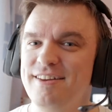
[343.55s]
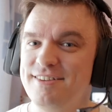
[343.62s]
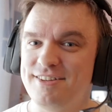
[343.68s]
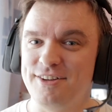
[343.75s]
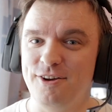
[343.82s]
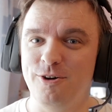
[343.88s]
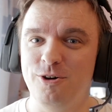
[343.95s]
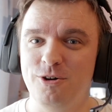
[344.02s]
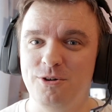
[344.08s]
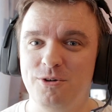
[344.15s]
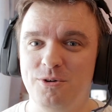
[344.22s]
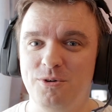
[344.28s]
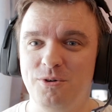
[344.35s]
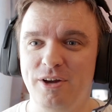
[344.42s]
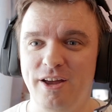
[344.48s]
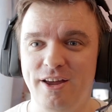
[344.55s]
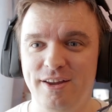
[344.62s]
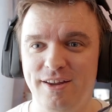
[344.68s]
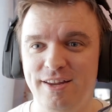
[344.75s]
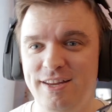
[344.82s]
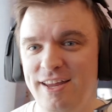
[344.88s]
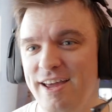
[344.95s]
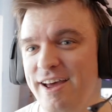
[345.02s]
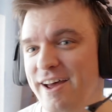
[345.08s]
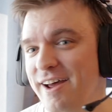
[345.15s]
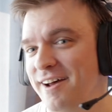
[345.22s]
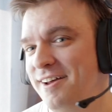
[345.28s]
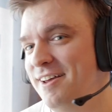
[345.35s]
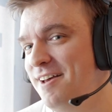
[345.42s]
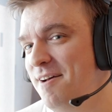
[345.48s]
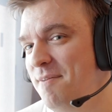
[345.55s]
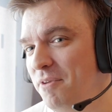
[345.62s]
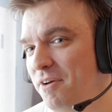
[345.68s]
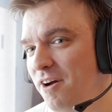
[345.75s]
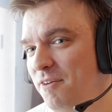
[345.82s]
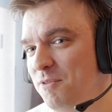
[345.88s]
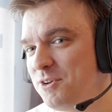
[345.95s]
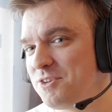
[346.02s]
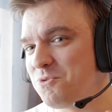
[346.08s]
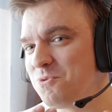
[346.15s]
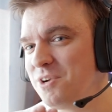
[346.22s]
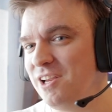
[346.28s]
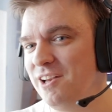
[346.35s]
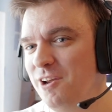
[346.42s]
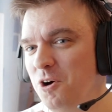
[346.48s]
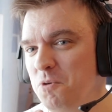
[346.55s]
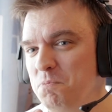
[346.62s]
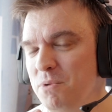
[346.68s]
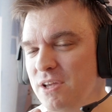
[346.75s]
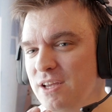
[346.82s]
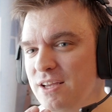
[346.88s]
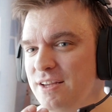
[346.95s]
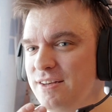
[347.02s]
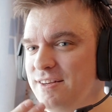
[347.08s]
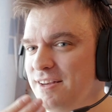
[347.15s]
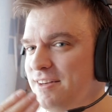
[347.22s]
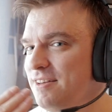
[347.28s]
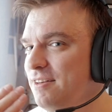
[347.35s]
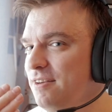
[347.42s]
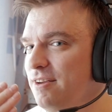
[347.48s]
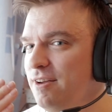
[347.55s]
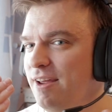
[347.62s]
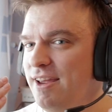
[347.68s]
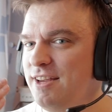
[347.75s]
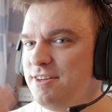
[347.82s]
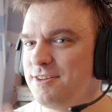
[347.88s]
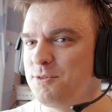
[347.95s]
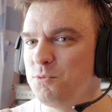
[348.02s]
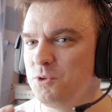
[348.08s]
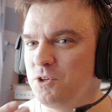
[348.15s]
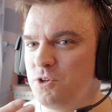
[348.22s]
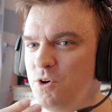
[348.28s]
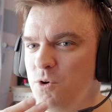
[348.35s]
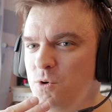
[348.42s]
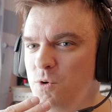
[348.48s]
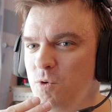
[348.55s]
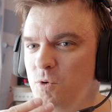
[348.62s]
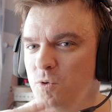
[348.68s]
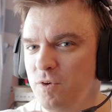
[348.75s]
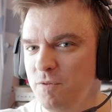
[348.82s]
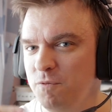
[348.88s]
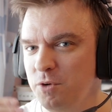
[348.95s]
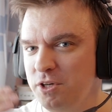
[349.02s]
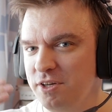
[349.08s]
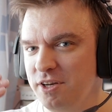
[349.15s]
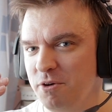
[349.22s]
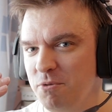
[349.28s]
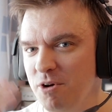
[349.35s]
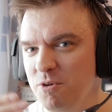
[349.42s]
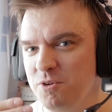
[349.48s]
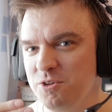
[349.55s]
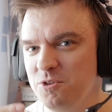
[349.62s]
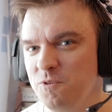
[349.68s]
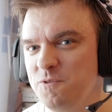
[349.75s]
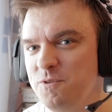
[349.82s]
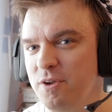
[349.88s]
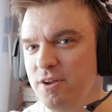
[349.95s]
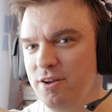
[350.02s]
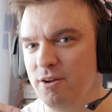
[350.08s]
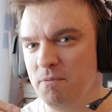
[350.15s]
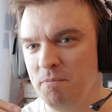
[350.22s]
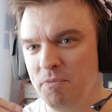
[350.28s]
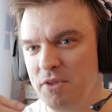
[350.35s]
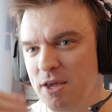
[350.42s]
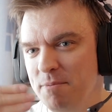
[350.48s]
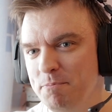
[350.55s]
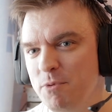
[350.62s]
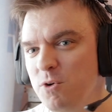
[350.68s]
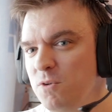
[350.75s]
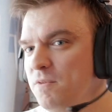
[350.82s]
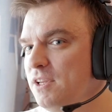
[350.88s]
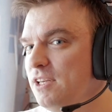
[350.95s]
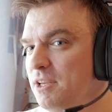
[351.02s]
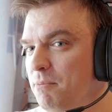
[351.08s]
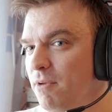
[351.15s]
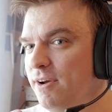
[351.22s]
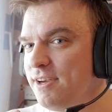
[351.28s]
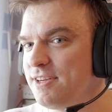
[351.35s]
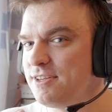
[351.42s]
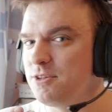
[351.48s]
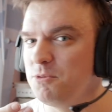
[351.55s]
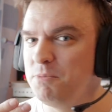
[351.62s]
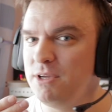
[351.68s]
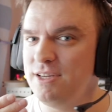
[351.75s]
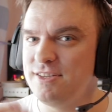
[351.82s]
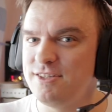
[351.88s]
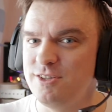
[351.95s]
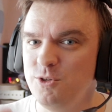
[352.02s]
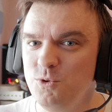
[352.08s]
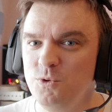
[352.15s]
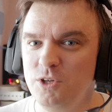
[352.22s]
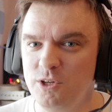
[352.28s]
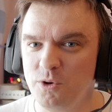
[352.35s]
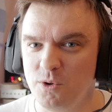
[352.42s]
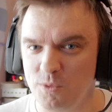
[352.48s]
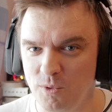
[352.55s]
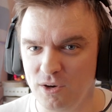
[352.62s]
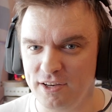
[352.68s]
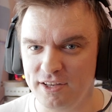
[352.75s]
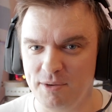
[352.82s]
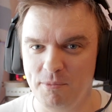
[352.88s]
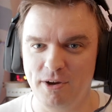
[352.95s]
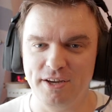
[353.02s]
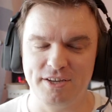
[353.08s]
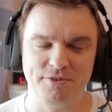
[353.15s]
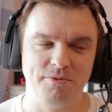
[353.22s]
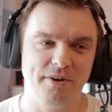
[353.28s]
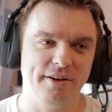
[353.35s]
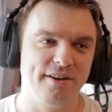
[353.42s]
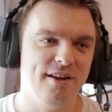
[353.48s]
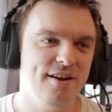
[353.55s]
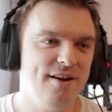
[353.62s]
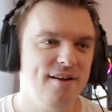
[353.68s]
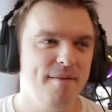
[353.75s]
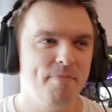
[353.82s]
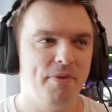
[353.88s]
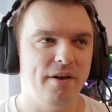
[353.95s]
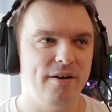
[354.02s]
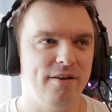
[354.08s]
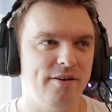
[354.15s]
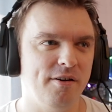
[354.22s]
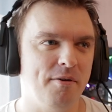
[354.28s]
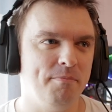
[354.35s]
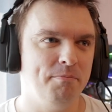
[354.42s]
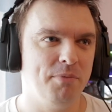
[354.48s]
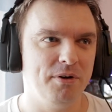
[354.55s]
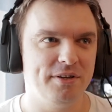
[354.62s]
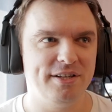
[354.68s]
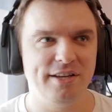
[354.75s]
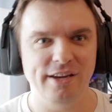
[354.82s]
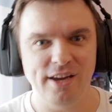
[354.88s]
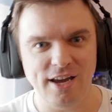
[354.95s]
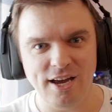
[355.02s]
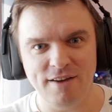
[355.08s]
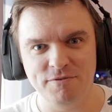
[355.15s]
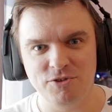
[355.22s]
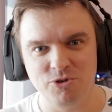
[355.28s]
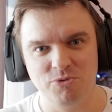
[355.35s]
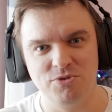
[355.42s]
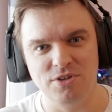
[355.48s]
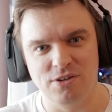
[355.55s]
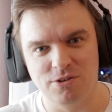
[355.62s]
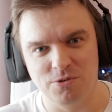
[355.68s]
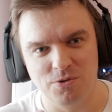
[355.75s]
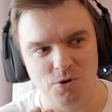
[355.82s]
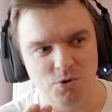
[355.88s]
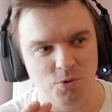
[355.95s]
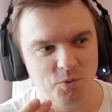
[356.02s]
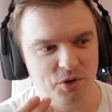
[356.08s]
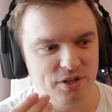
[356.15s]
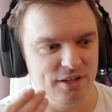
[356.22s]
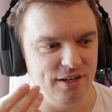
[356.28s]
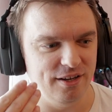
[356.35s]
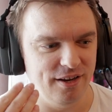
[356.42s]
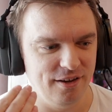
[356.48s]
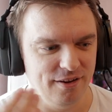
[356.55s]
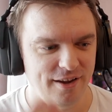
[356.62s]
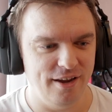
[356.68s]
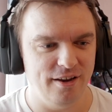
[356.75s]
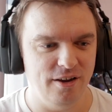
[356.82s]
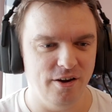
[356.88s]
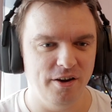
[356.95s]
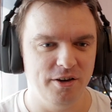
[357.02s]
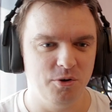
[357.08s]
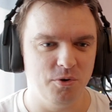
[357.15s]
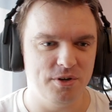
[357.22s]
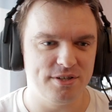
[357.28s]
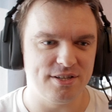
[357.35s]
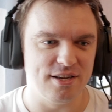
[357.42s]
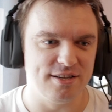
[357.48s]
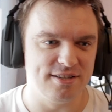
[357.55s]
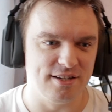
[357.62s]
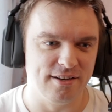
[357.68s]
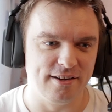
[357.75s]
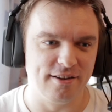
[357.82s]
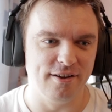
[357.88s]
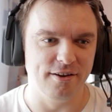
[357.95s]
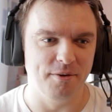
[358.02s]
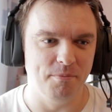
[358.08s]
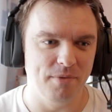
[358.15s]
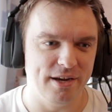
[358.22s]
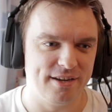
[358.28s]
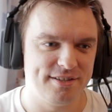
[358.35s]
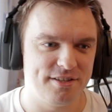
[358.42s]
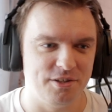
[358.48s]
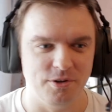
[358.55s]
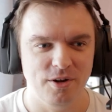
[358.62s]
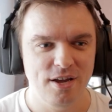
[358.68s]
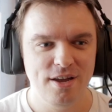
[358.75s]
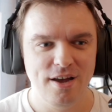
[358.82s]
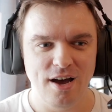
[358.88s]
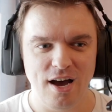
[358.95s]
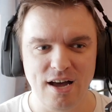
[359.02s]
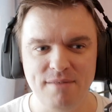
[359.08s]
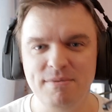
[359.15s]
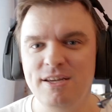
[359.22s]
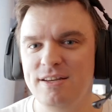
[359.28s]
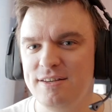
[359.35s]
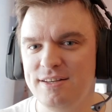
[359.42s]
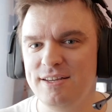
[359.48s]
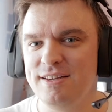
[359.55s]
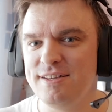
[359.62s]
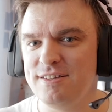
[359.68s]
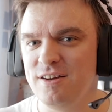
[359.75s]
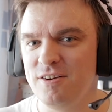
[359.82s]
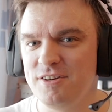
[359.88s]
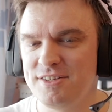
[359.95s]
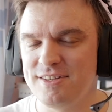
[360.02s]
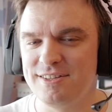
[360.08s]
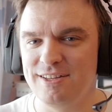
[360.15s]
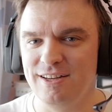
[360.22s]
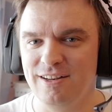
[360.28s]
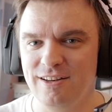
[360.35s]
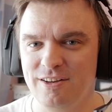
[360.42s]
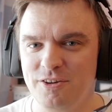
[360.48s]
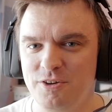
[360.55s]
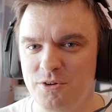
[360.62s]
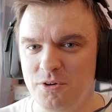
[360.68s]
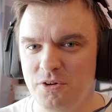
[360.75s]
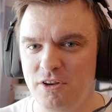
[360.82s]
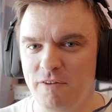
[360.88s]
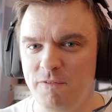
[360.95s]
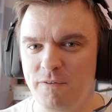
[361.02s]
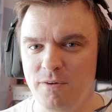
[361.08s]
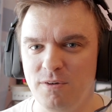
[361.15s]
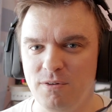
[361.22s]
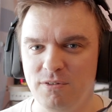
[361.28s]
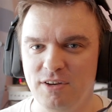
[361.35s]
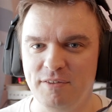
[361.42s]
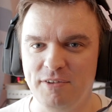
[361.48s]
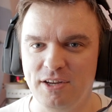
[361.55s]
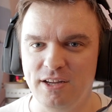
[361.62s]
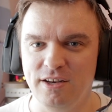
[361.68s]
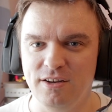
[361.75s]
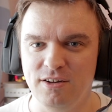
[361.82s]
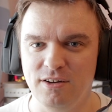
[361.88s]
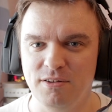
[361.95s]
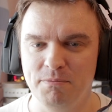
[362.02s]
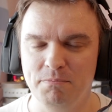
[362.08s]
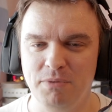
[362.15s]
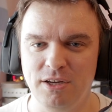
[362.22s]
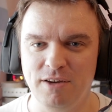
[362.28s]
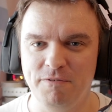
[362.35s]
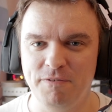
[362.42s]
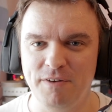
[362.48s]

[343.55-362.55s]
So, yeah, I was really hoping that ASUS would go with the route of improving the mics to be studio quality mics, right? But they have chosen to go with the AI noise cancelling mics. So, I mean, these are still good if you're living in a big